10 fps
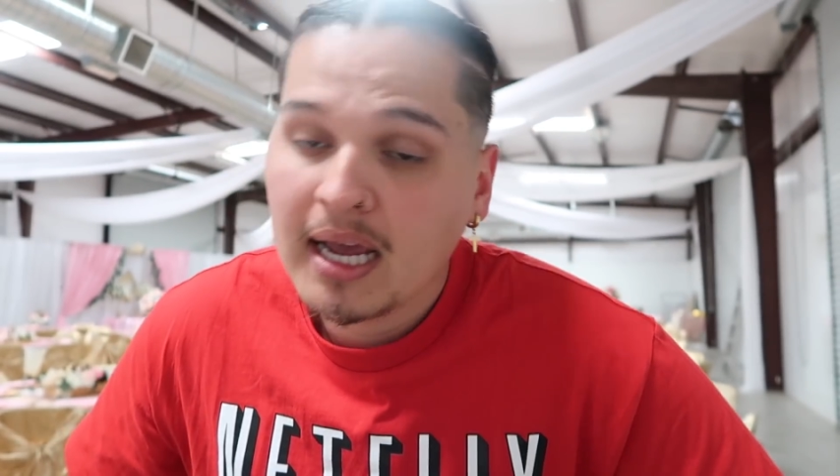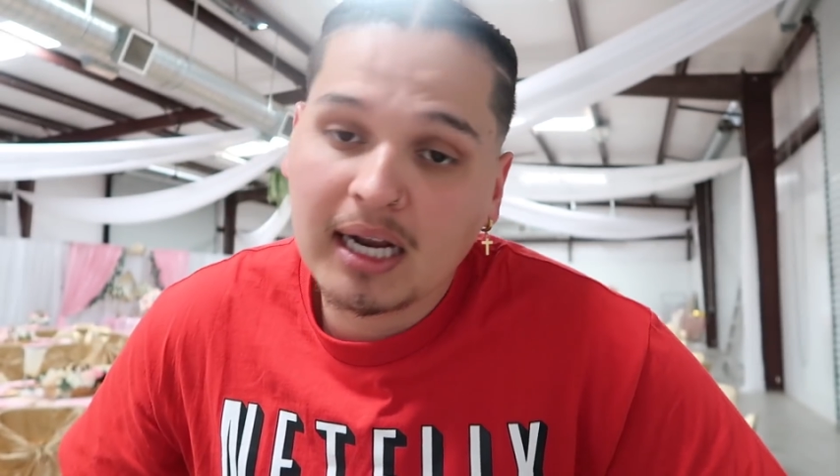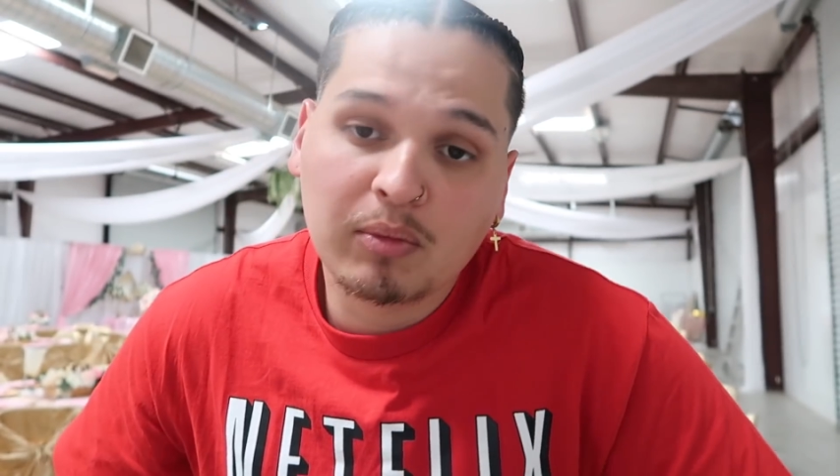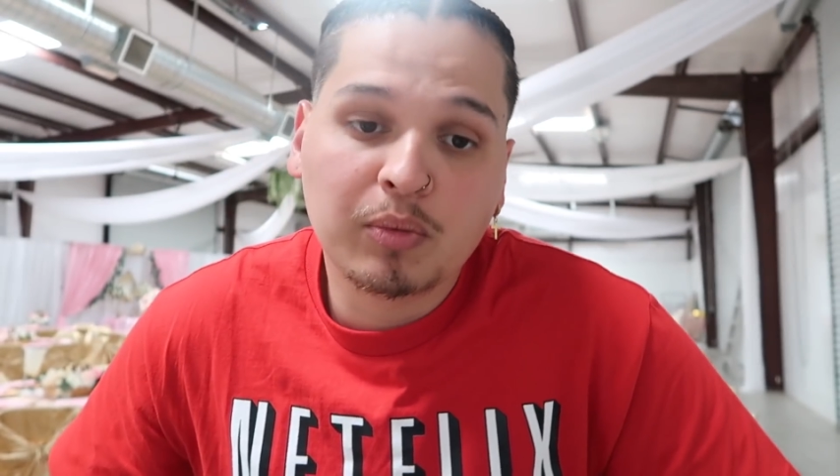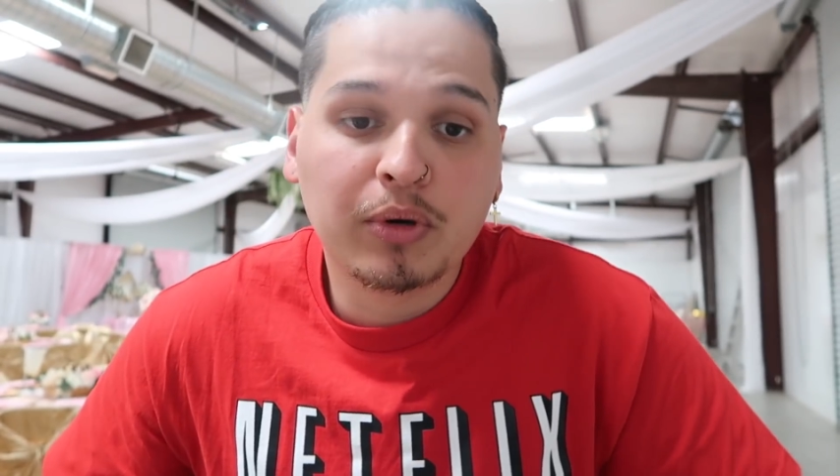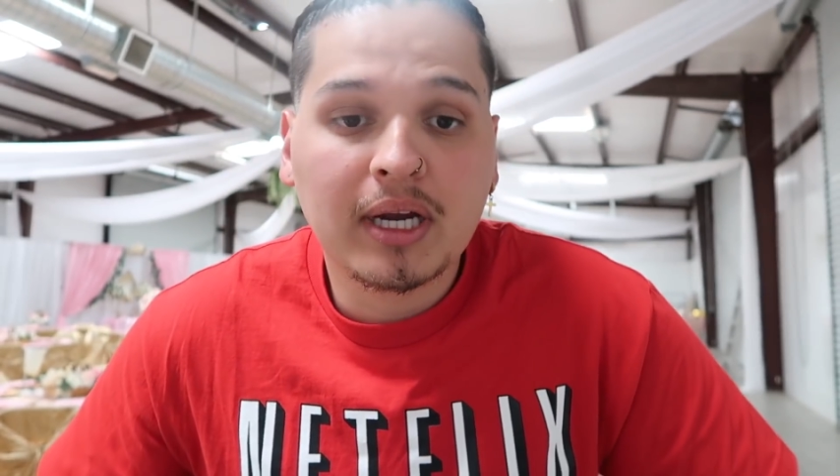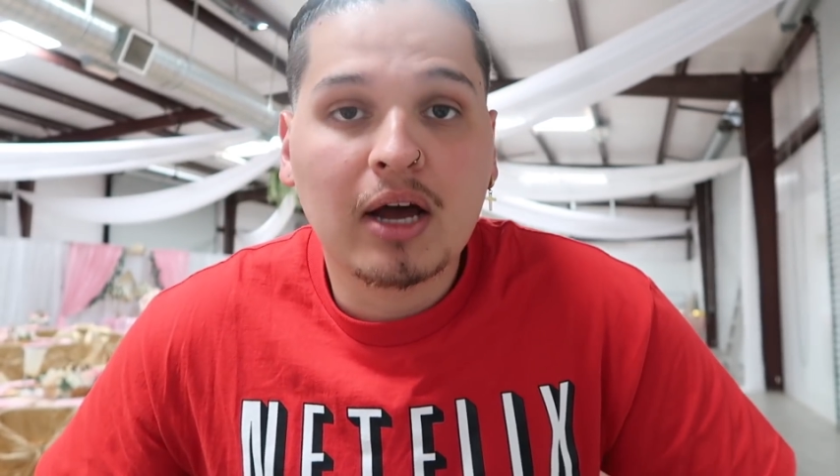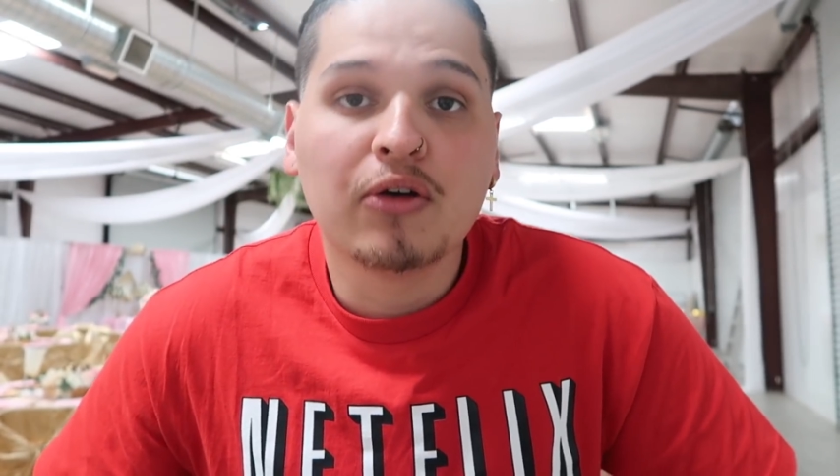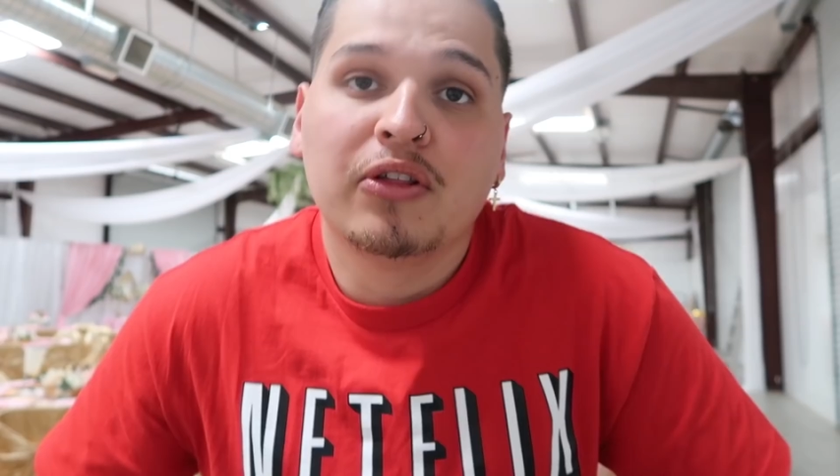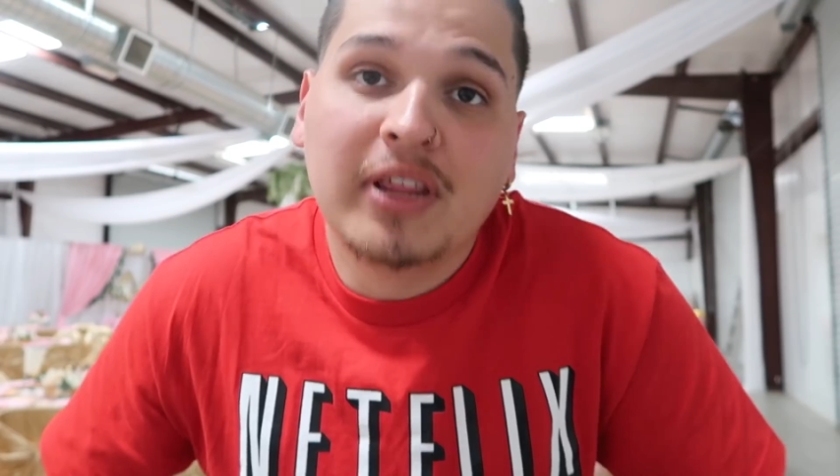and I'm gonna bring
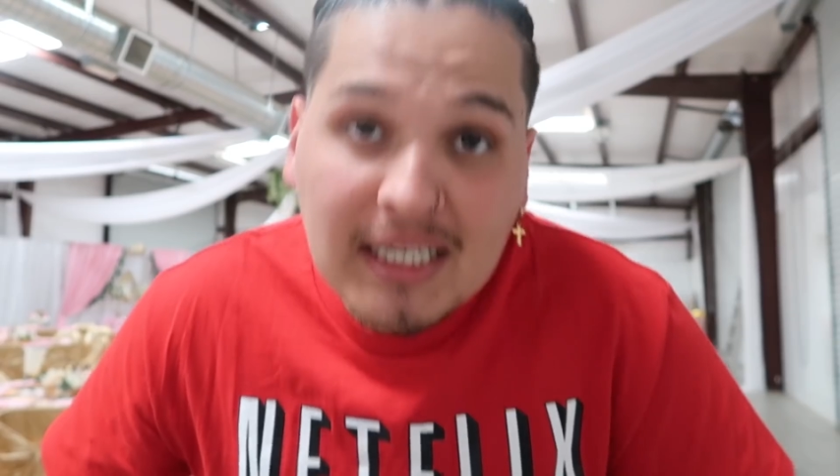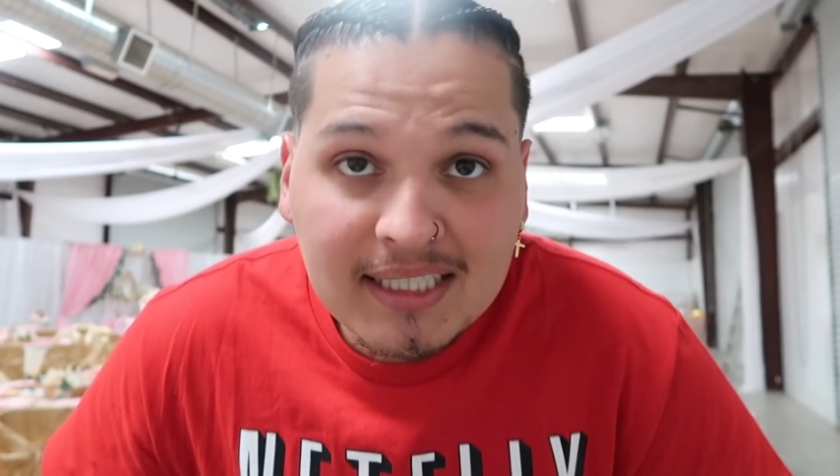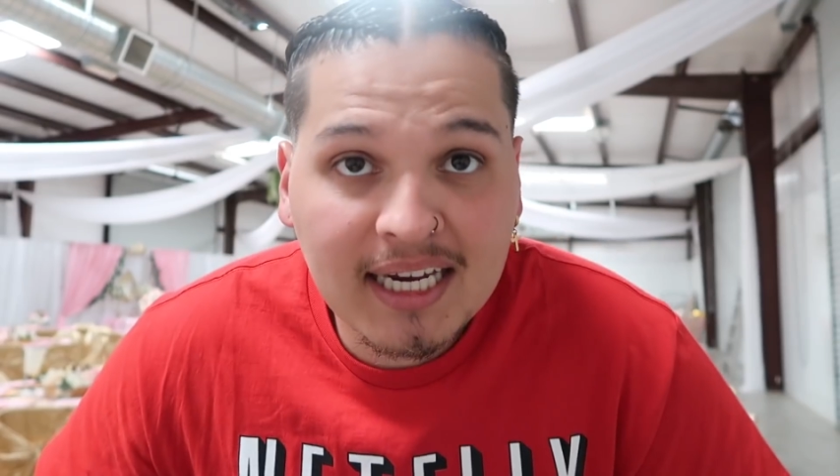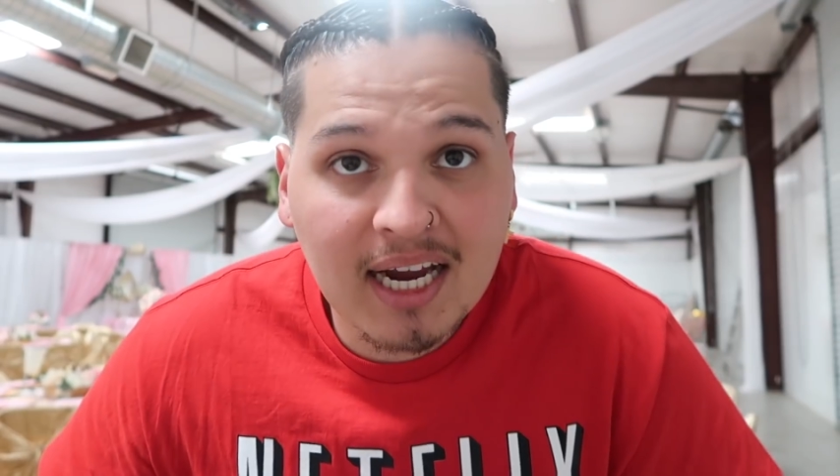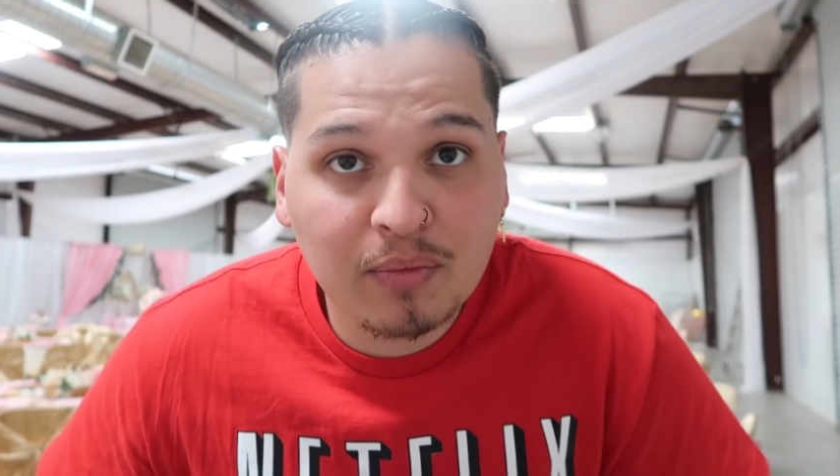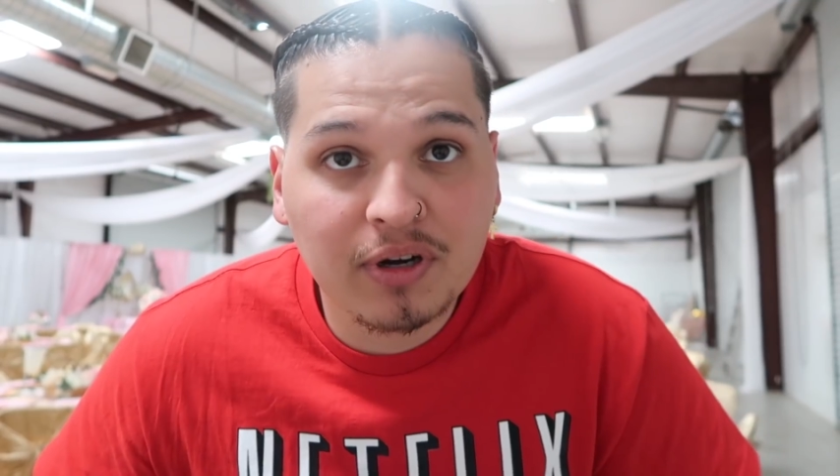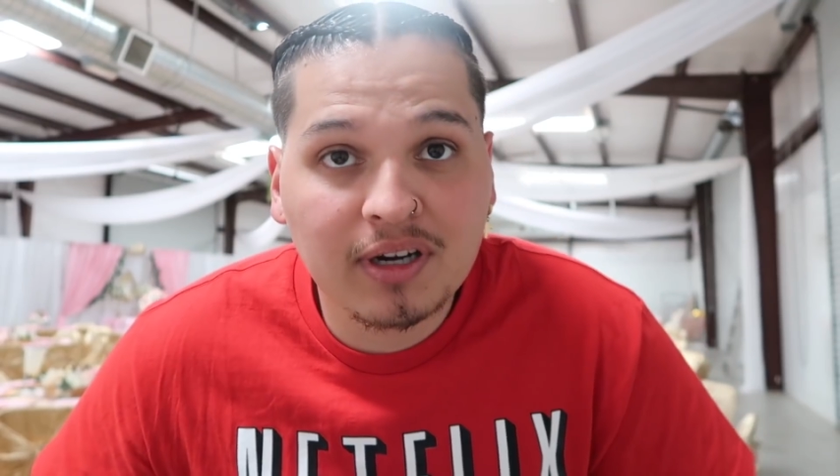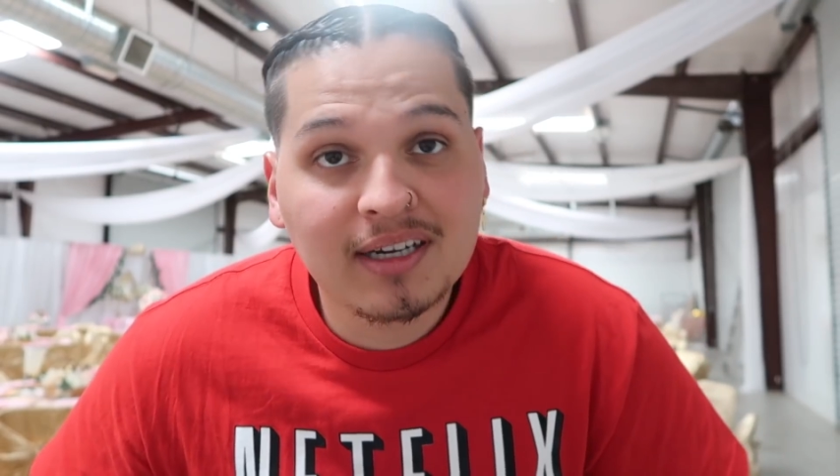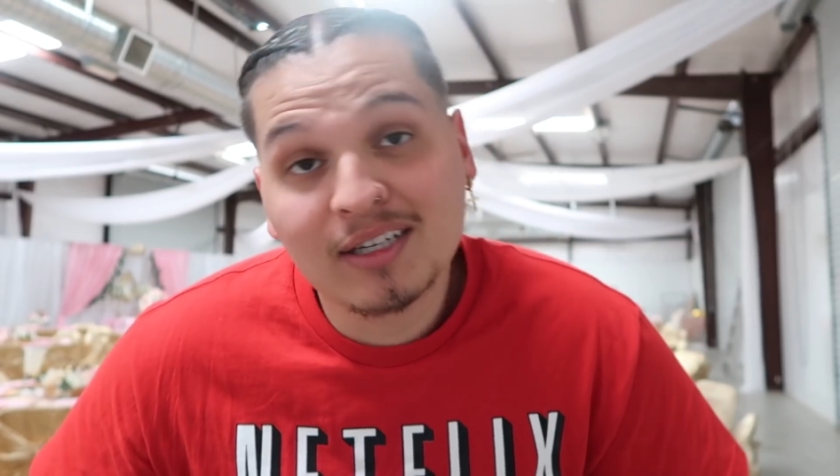out this camera